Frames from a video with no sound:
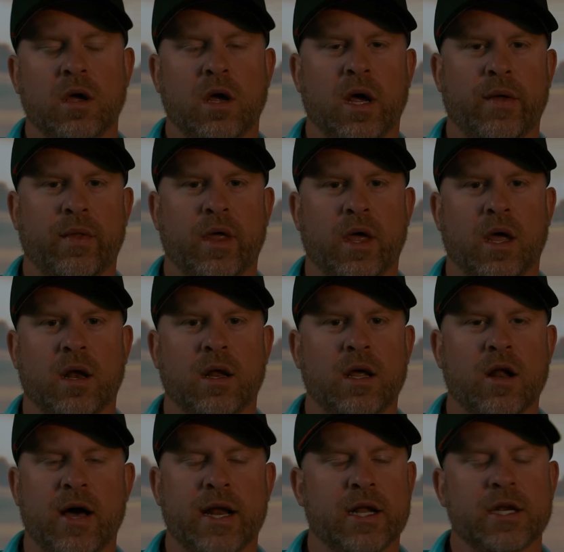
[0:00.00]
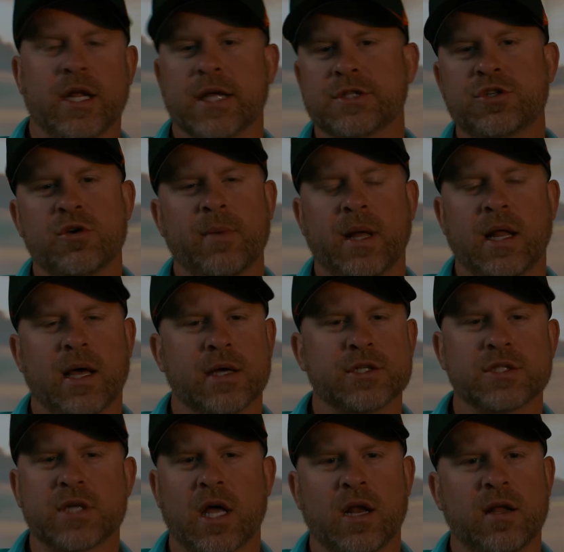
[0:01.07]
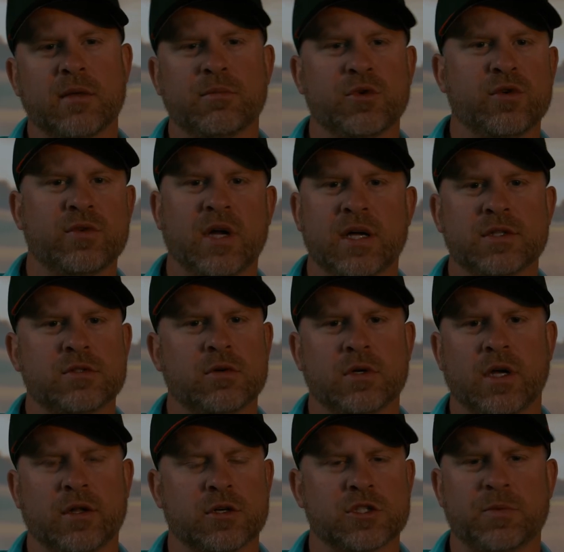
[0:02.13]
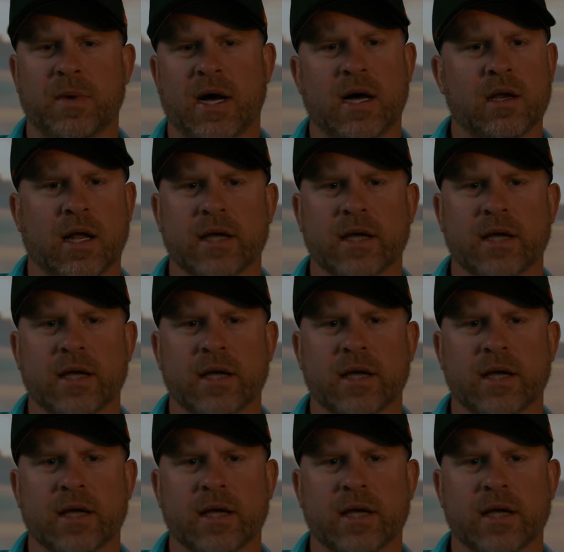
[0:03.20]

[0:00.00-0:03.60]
And then, I didn't hit too many. I just kind of like moved on to another spot.